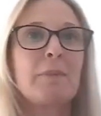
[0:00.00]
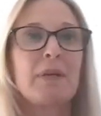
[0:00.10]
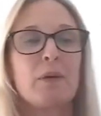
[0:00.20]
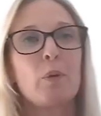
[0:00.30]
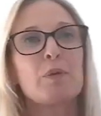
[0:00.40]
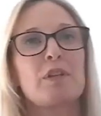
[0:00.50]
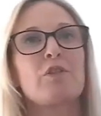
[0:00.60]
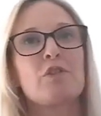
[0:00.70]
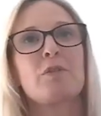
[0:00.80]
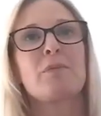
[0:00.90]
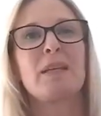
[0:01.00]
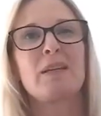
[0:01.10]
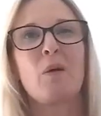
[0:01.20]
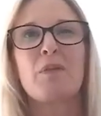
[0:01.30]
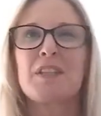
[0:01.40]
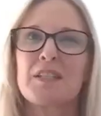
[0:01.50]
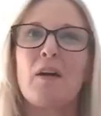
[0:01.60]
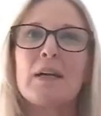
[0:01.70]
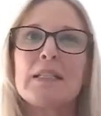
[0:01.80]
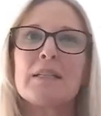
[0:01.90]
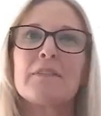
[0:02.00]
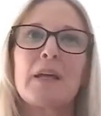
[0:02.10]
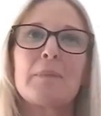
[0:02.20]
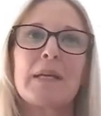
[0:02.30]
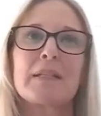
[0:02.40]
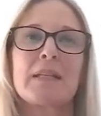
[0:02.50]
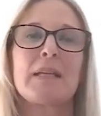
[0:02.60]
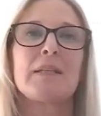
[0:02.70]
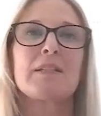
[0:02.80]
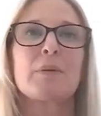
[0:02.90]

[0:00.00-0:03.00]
but it also shouldn't be on the side, if that makes sense.